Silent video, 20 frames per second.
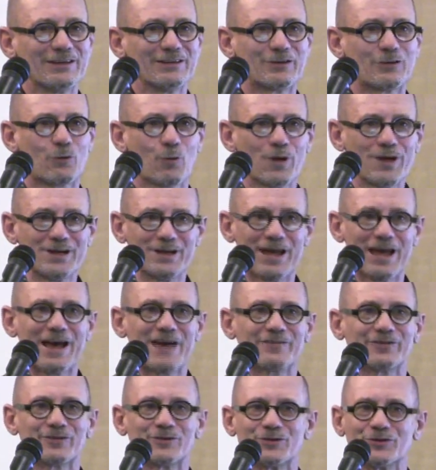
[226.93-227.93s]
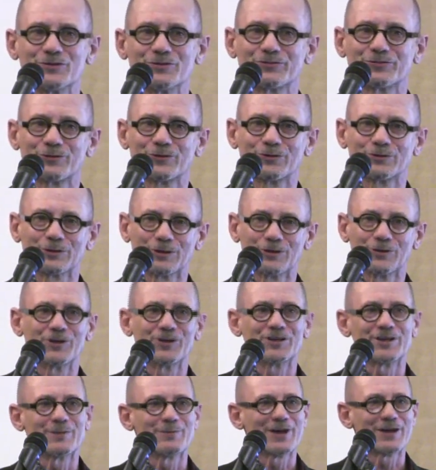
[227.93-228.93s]
a great avenue for
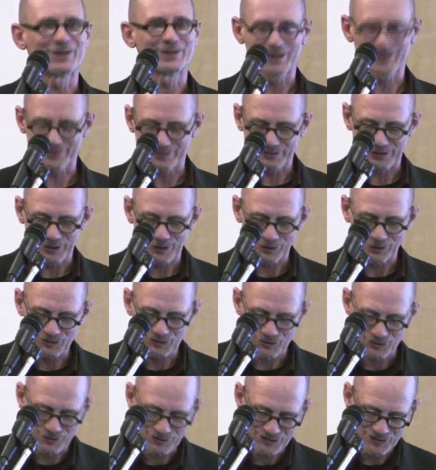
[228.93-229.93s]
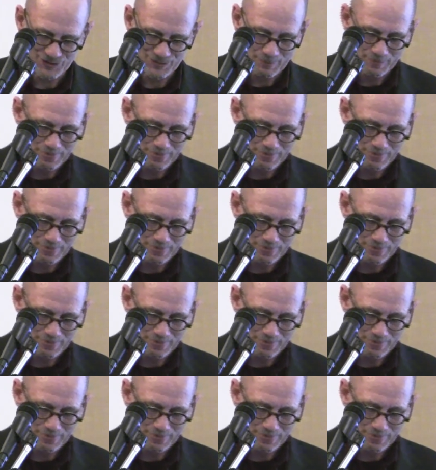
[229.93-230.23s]
learning about other cultures.